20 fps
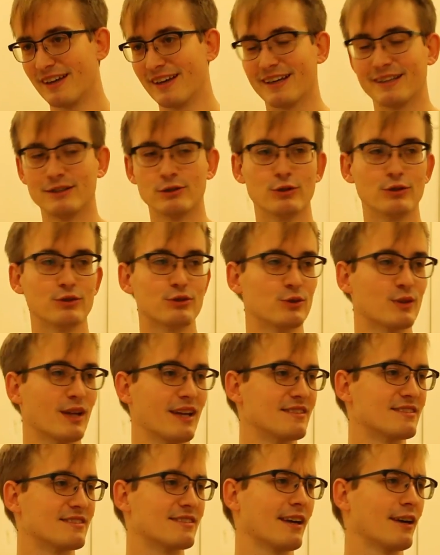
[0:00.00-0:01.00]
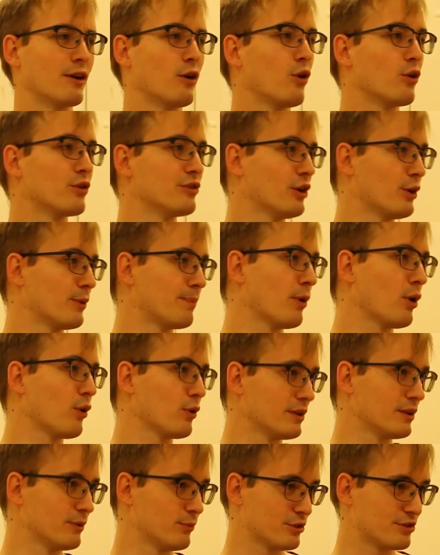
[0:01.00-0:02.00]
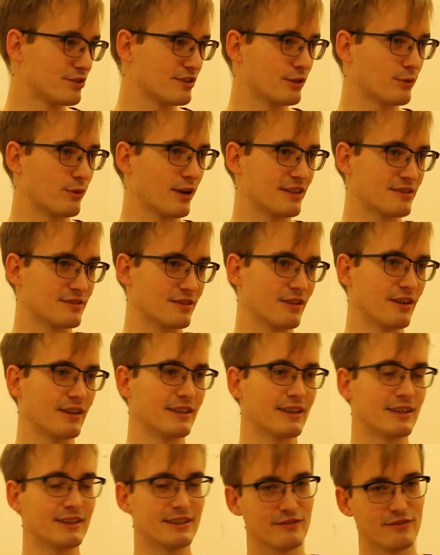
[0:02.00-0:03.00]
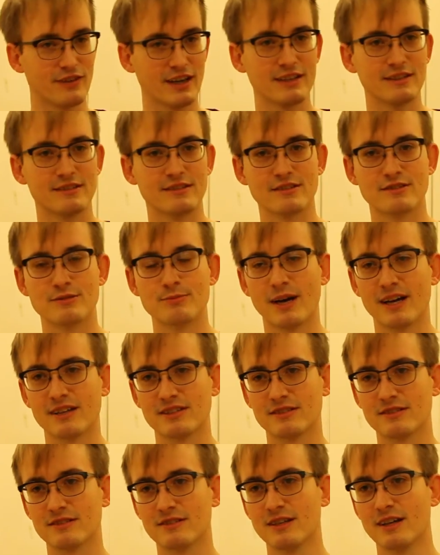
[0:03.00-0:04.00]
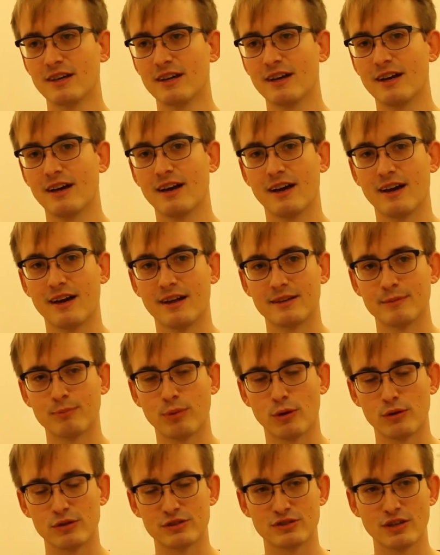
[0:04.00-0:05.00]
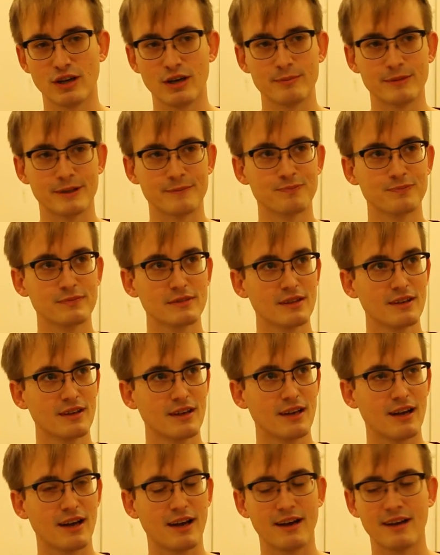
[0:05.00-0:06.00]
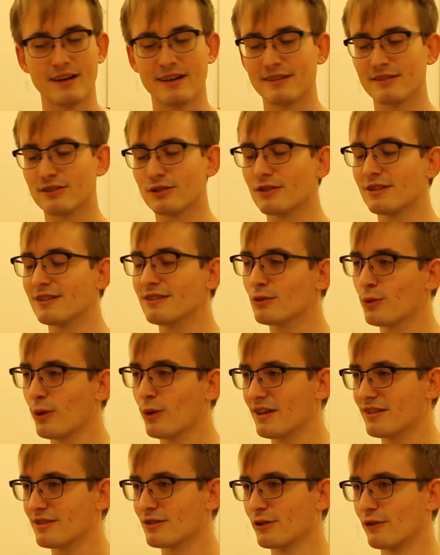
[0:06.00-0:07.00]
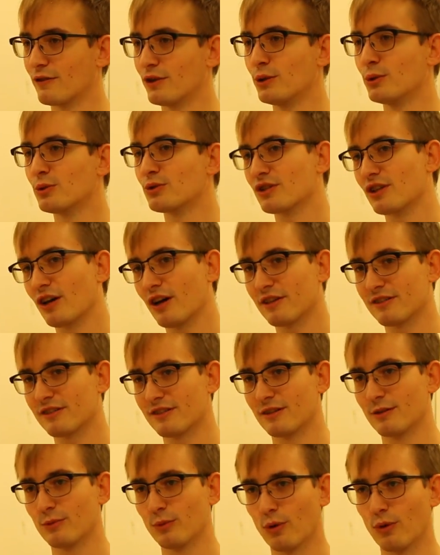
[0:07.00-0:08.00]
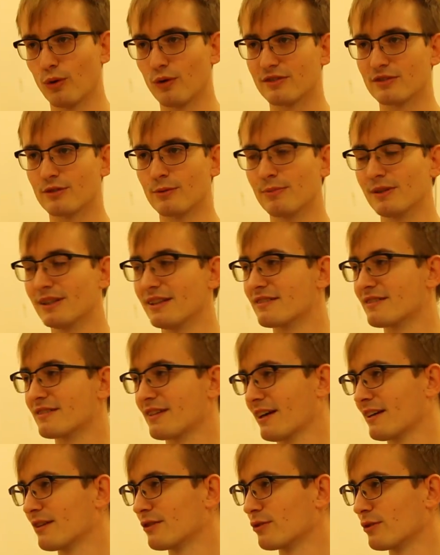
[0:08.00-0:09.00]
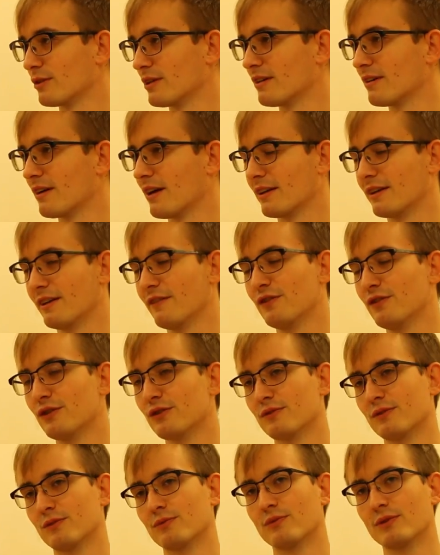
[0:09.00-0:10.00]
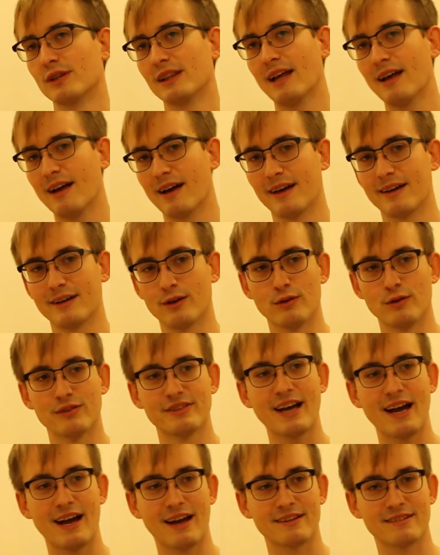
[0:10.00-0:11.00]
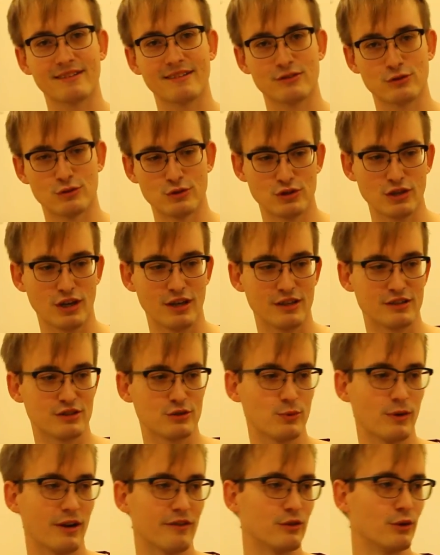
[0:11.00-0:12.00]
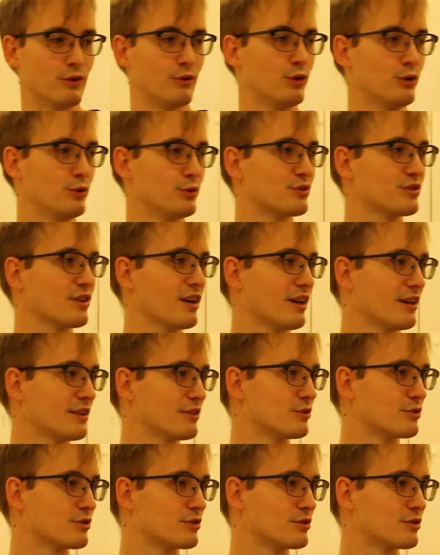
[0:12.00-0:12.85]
in order to then say, oh no, Poland was the aggressor, and then he invaded and smashed the Polish army. So this question of who started the war is completely secondary. And if you rely on that to judge whose side you're